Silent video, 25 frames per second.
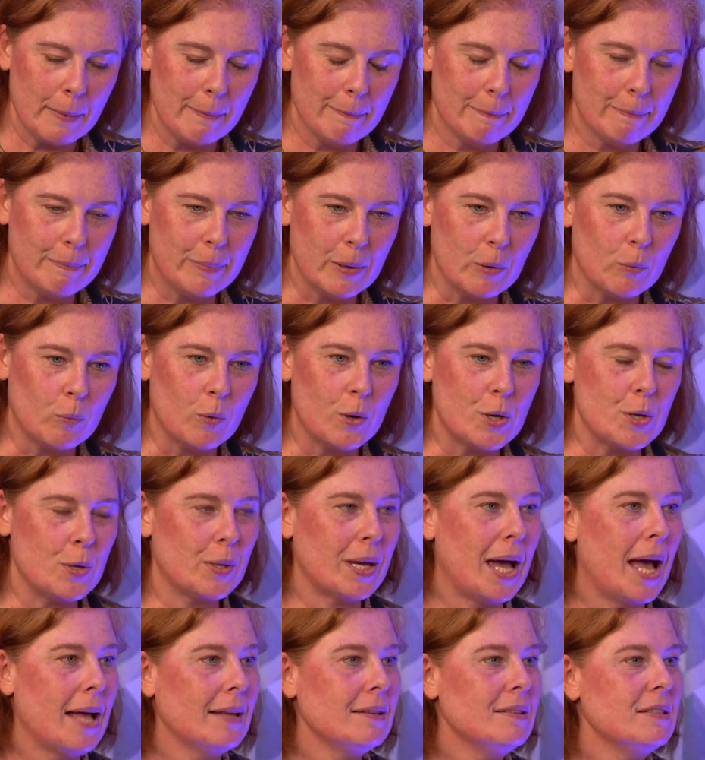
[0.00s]
But what you
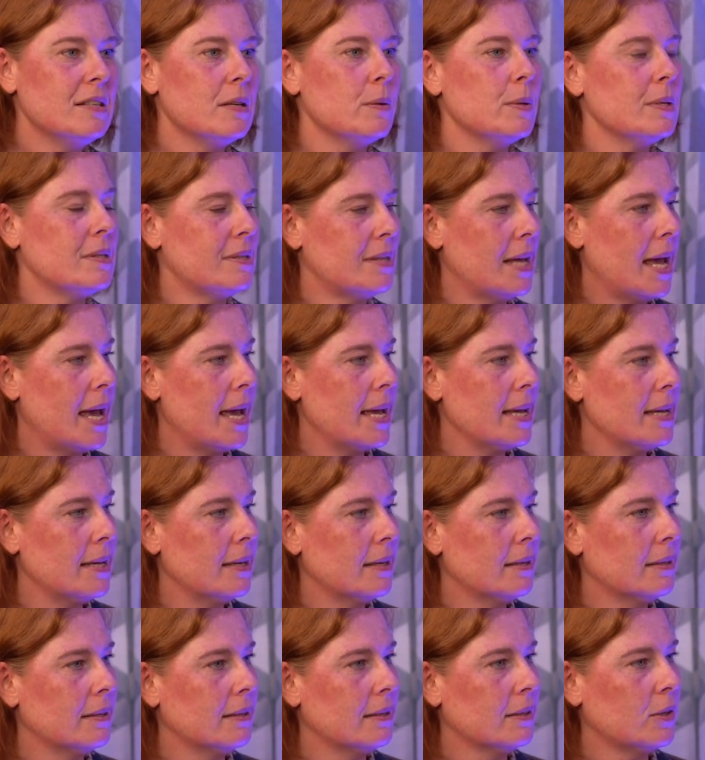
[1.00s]
can do is
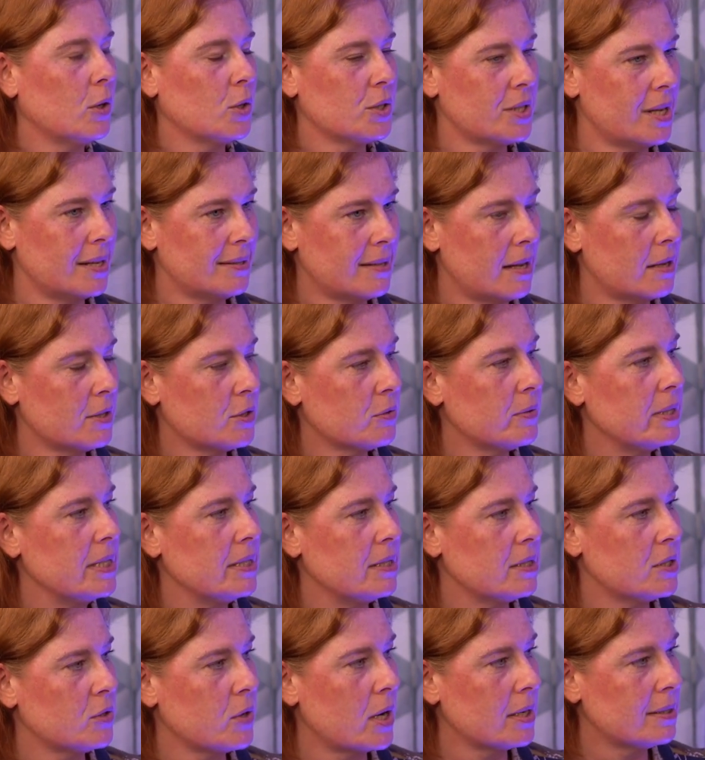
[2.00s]
say, gosh, that sounds really
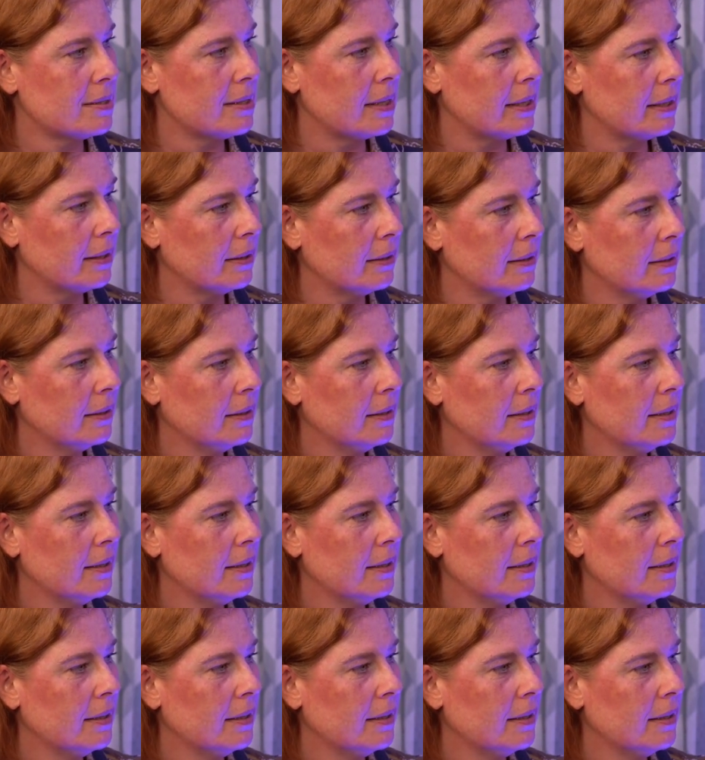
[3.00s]
distressing.